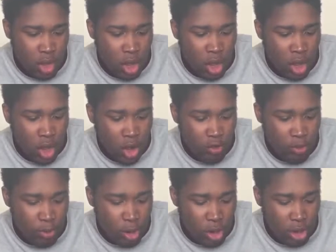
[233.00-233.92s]
A horror
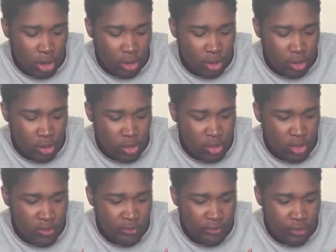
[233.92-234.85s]
block
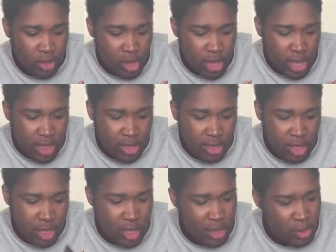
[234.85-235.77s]
exclusive. It's
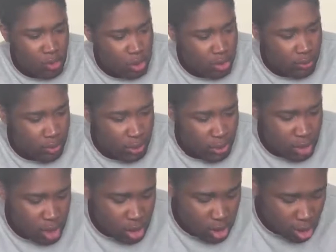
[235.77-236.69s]
a, what is
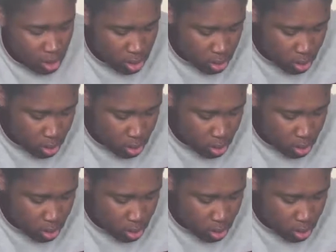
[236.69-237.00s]
this?